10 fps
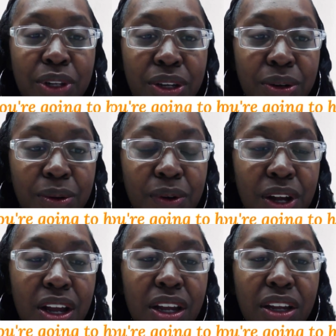2,
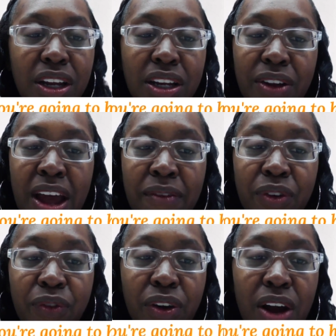you're going to have to
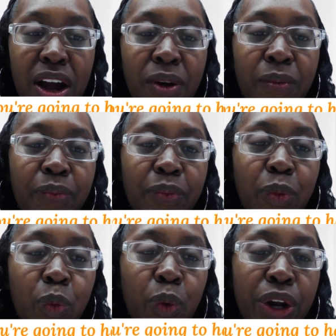figure out
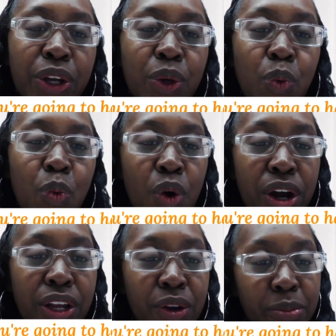where you
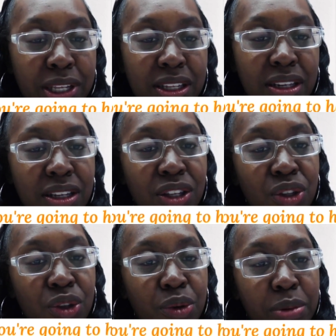want your business
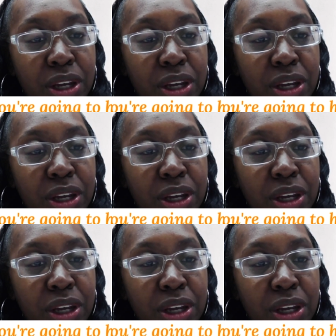to be.